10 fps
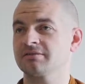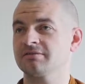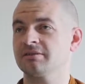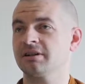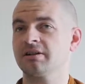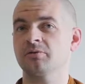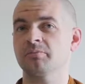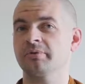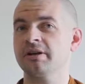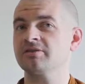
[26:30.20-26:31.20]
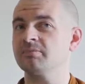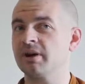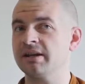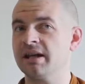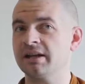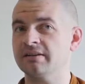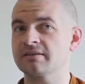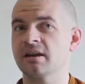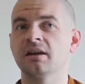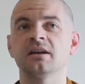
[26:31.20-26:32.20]
right? Or pressured by nuns.
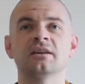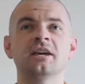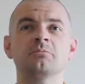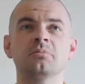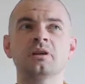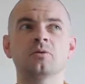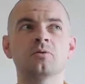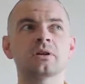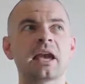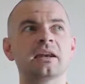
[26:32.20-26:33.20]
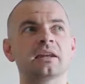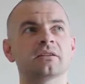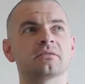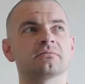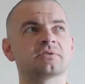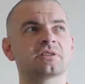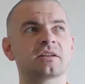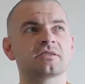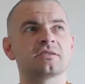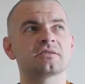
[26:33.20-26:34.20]
Get me organic
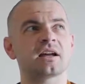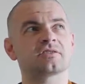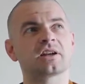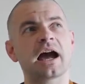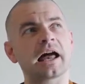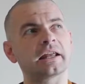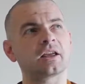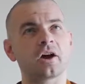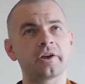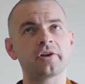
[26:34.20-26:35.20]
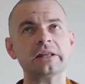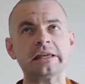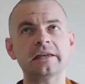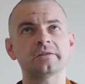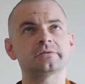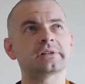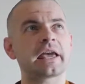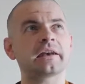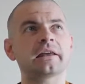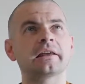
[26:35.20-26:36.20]
such and such garlic. I only eat
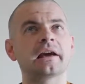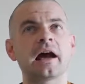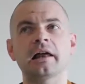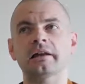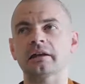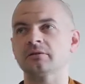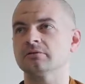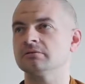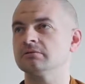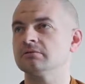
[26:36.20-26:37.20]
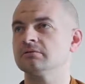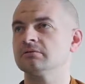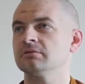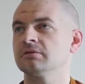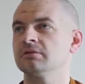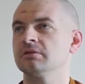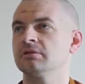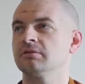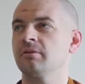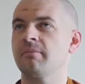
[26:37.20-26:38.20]
organic garlic or
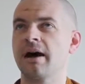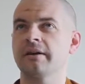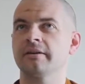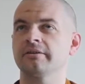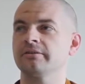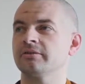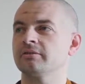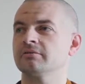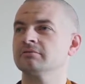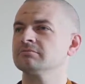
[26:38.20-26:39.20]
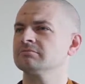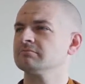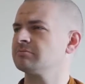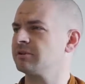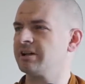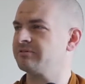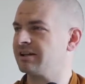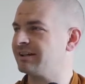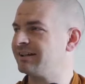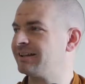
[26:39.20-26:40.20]
tomatoes or
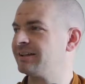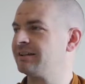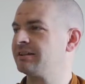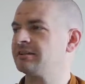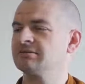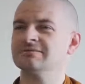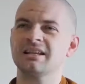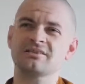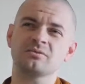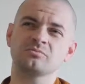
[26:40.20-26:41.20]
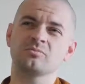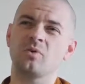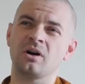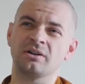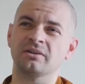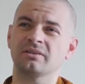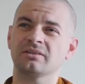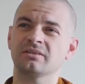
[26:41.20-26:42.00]
whatever. That's a want,